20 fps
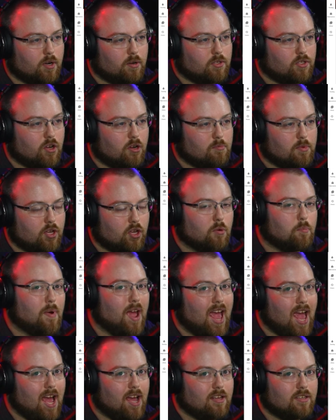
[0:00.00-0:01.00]
I was talking about your
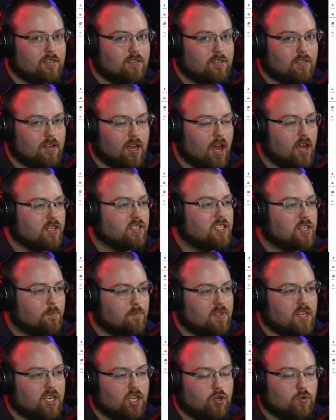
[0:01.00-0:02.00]
past and
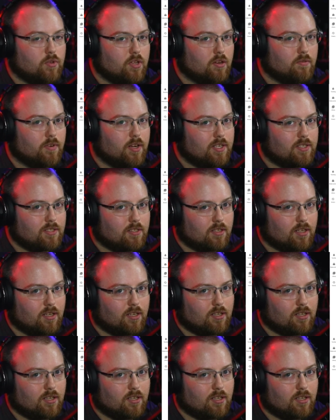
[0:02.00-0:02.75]
something you did recently.